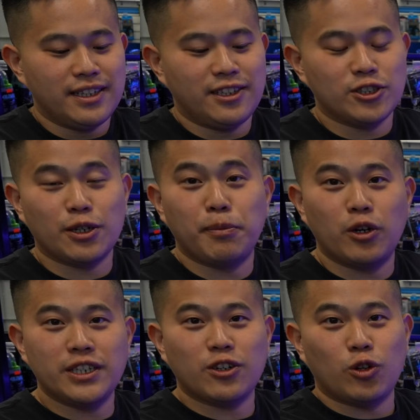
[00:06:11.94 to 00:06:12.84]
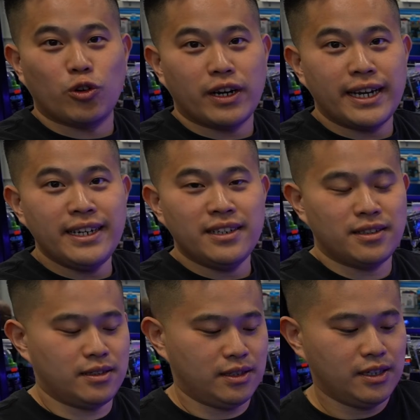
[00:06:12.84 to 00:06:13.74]
There's ammonia chloride,
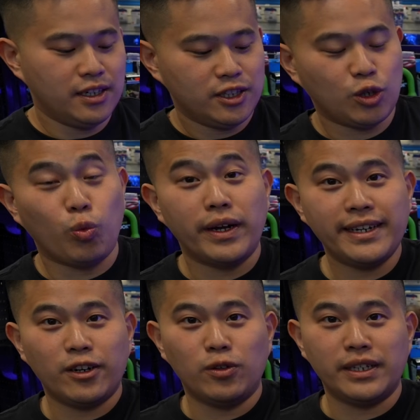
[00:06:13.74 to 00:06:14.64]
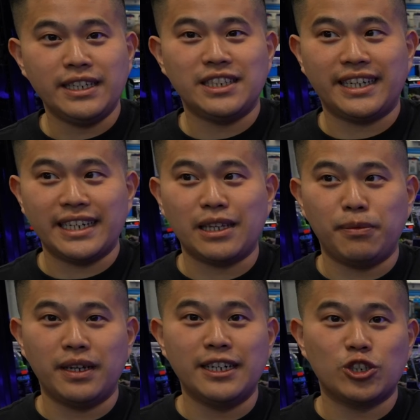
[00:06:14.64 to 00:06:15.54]
the one and only to get the
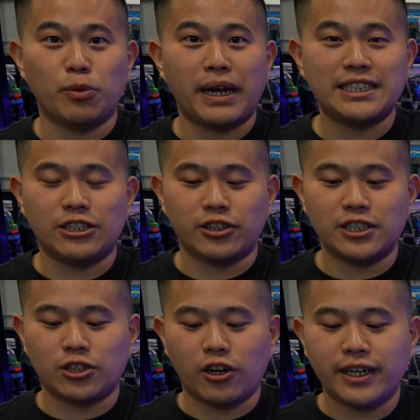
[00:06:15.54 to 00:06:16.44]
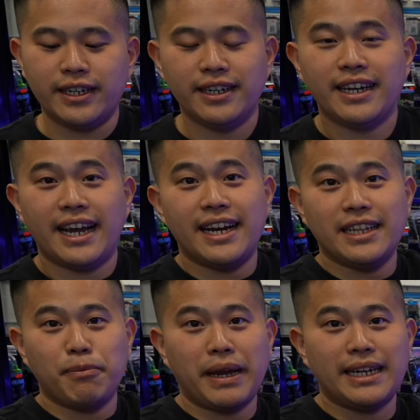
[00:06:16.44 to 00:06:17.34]
initial bacteria started, and
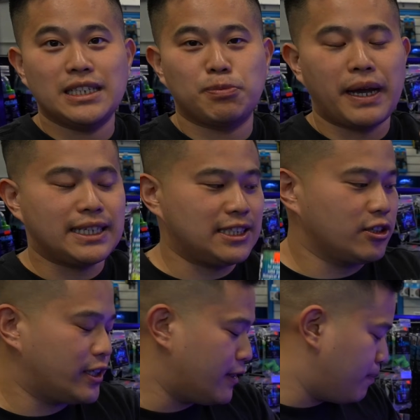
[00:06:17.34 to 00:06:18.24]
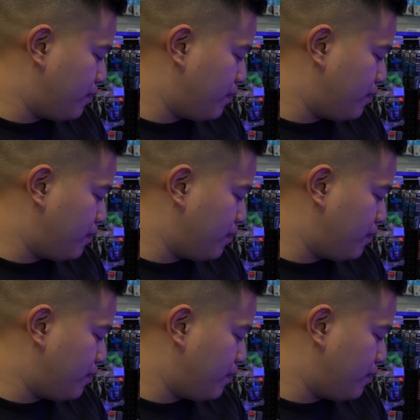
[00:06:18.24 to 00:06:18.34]
then the maintenance bacteria.